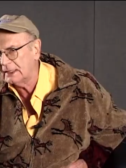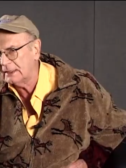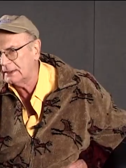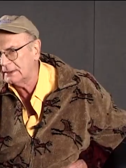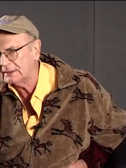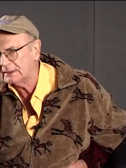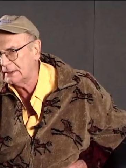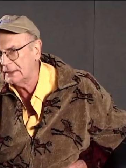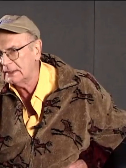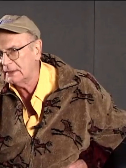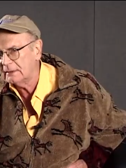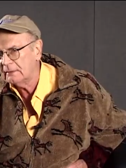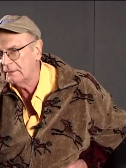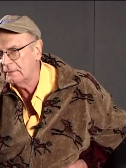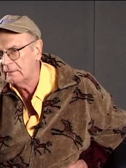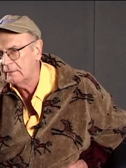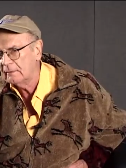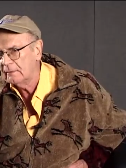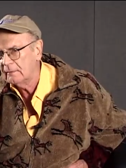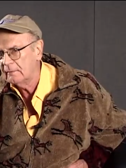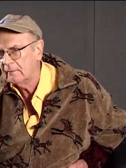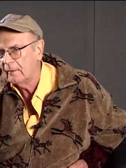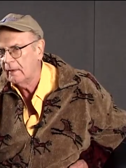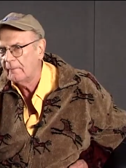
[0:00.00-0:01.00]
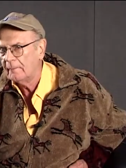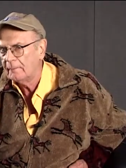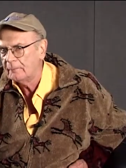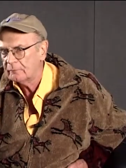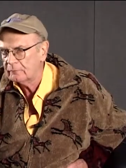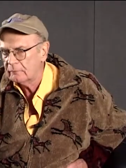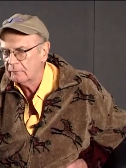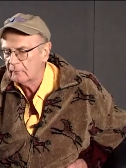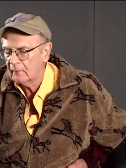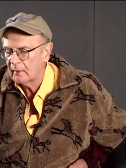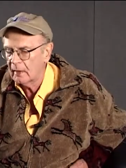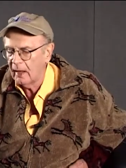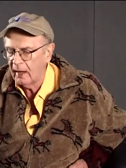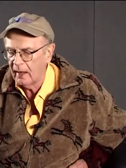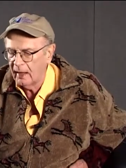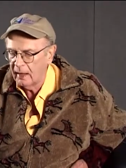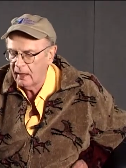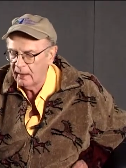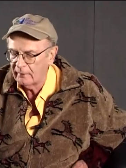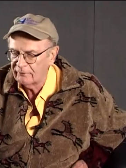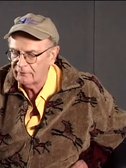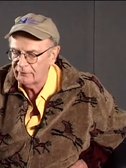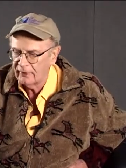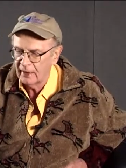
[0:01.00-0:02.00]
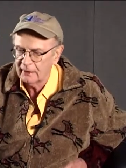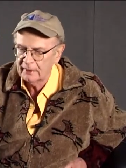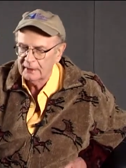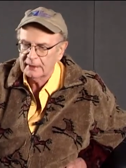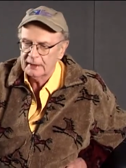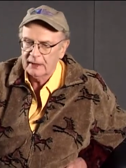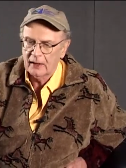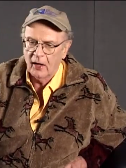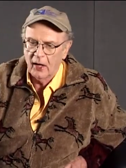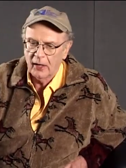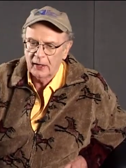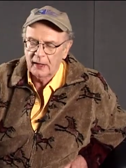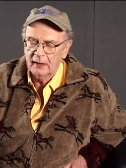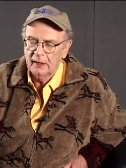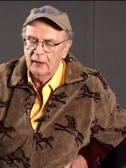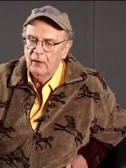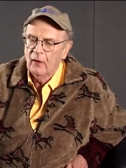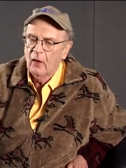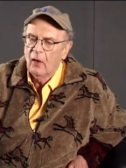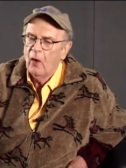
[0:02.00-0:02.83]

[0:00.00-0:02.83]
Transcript: is it? I finally got it.